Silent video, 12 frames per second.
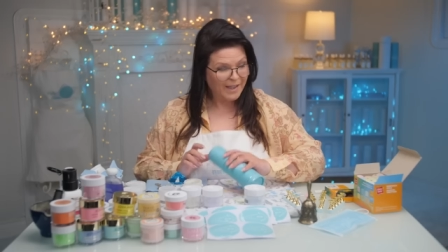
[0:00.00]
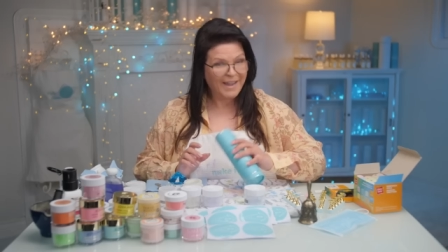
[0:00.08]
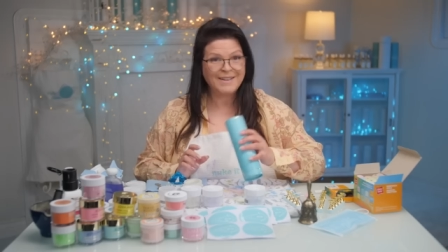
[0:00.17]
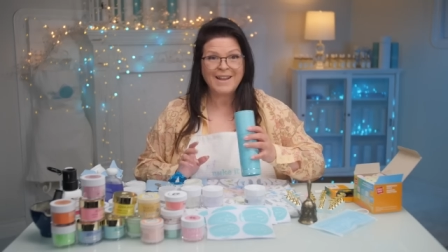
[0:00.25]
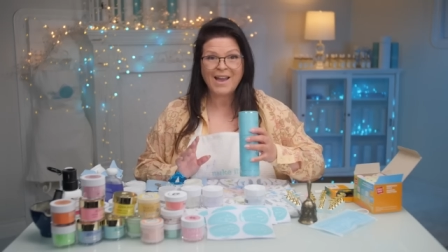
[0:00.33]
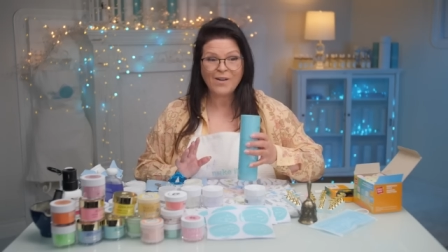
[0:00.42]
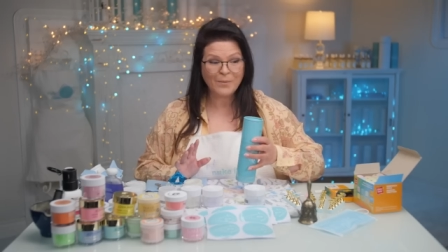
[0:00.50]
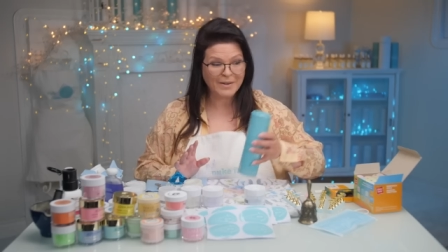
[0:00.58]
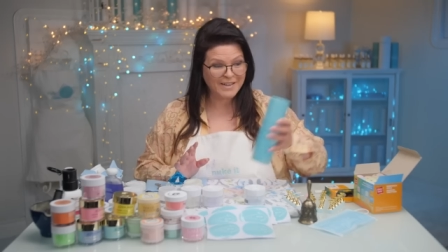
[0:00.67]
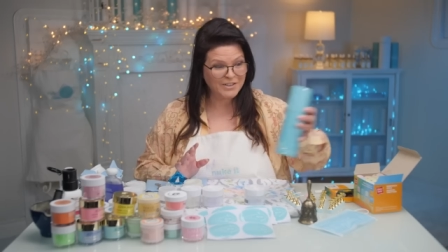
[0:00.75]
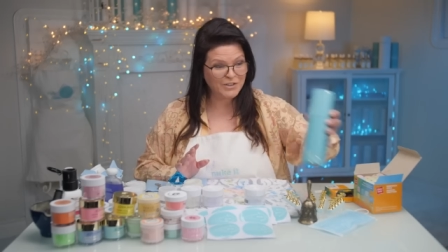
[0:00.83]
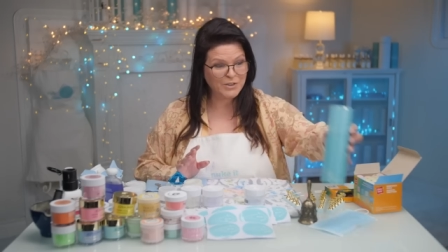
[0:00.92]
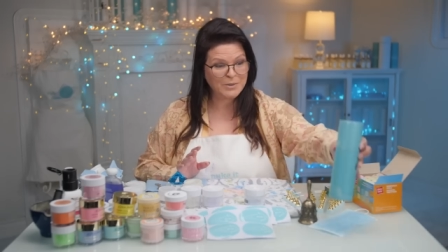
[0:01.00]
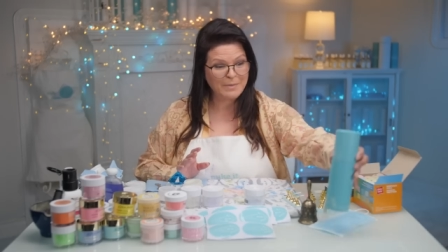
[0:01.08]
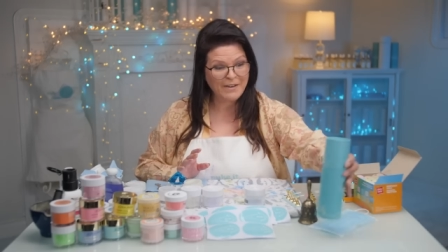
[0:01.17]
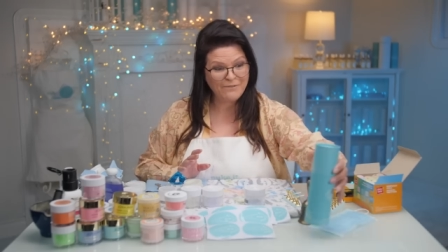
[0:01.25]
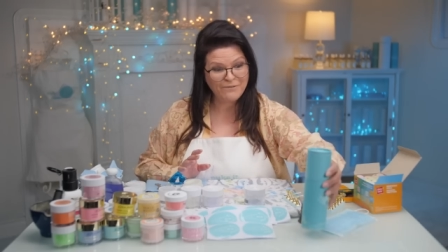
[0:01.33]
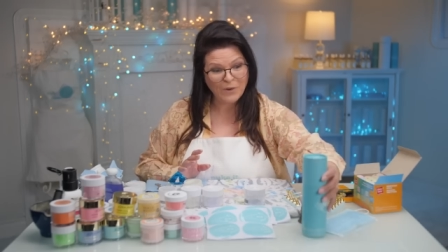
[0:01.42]
And now I want to introduce
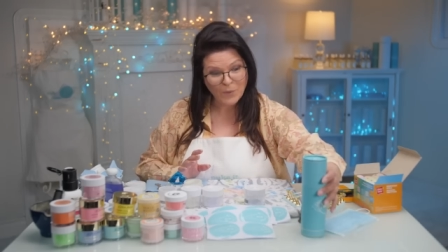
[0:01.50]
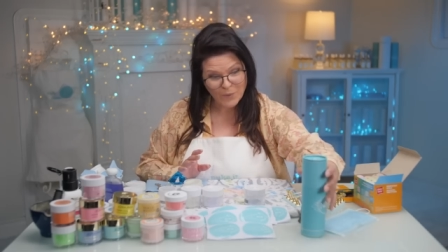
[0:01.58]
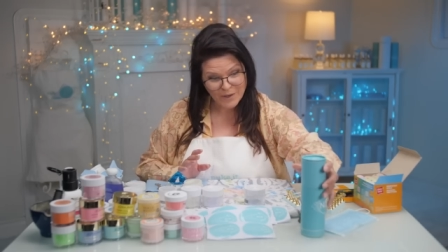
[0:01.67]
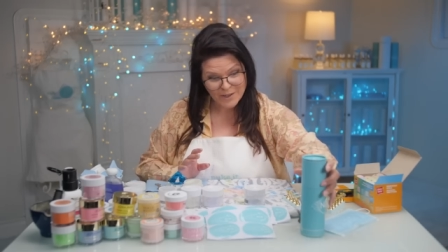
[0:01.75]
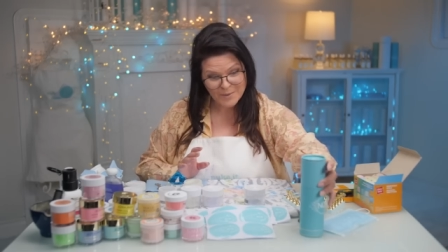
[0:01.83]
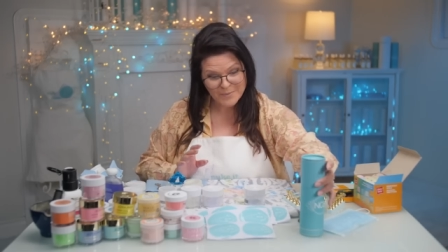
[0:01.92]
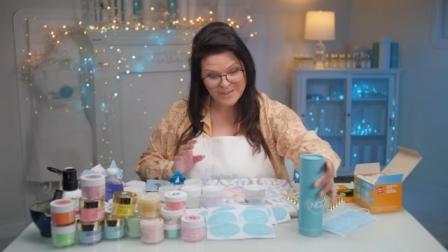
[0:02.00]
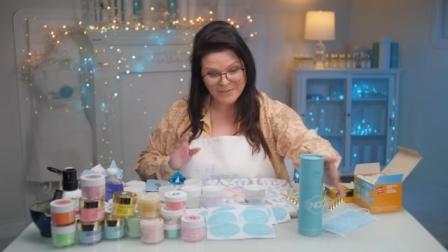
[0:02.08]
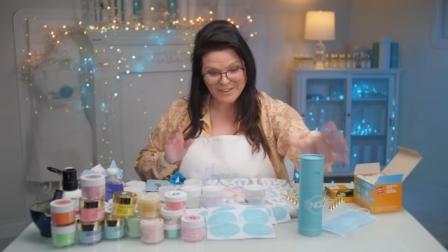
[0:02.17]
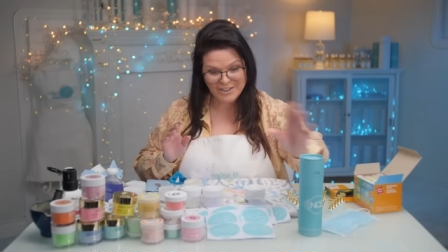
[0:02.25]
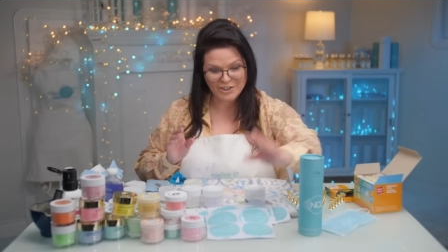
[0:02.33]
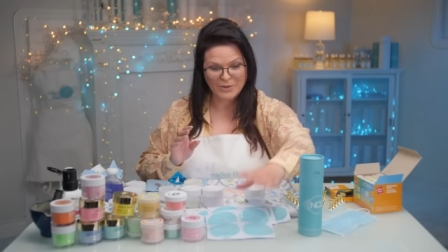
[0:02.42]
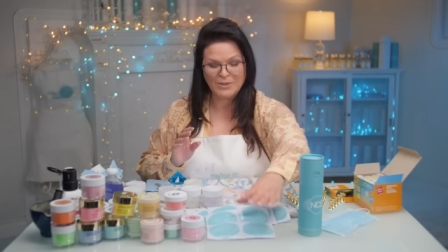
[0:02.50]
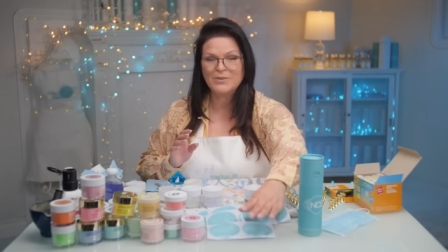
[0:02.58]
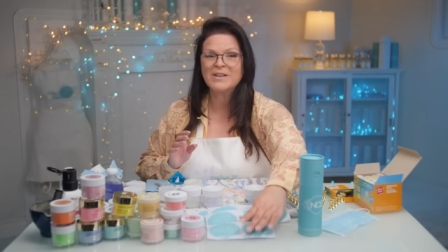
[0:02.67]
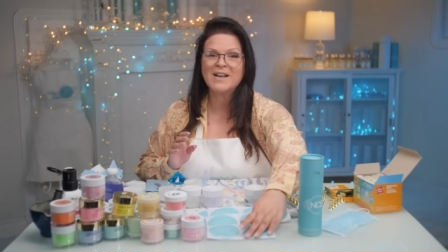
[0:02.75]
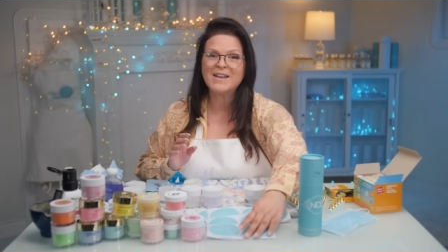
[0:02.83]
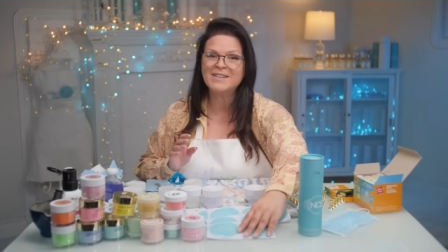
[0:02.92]
my forms. I want to show
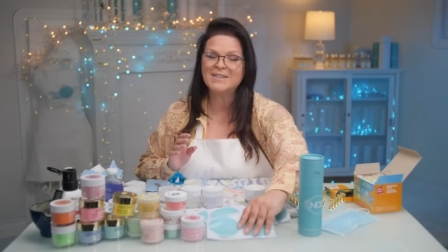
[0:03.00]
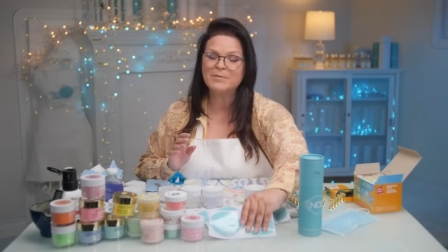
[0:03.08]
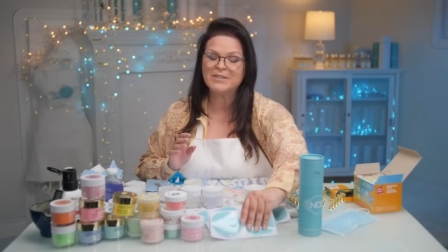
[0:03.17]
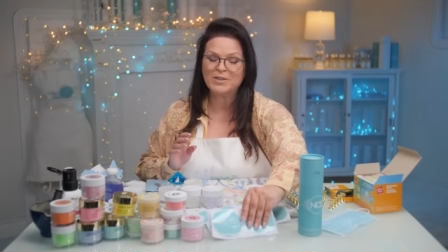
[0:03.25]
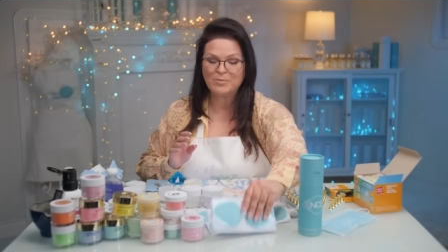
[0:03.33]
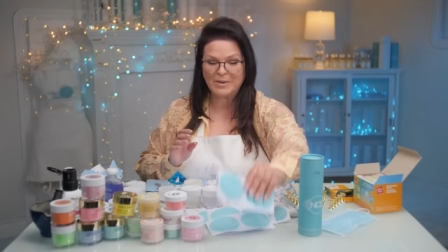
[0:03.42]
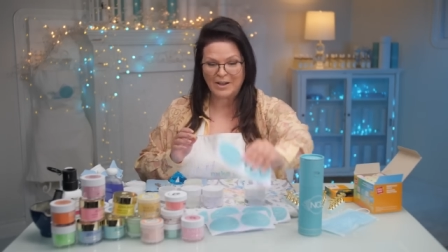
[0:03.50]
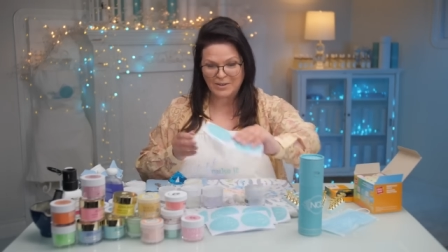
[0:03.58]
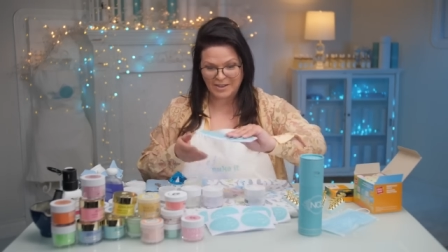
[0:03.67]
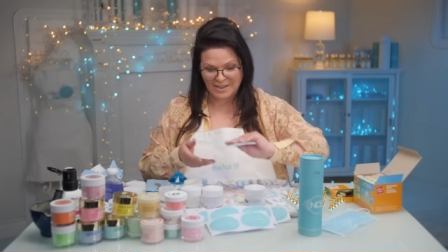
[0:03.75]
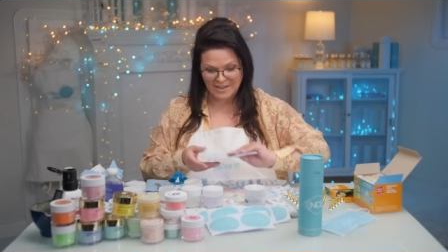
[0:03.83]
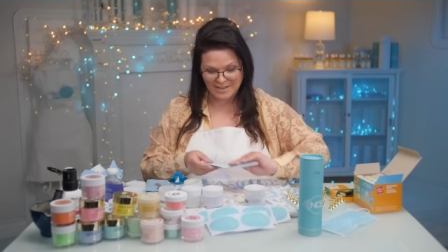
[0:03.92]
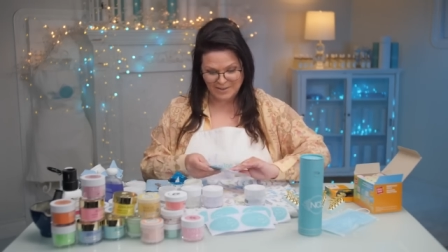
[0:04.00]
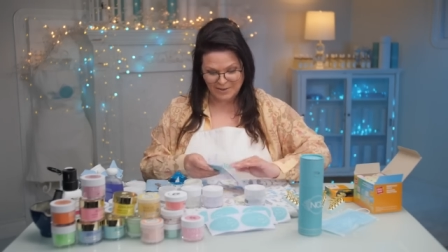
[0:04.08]
you guys. I'm so proud of these.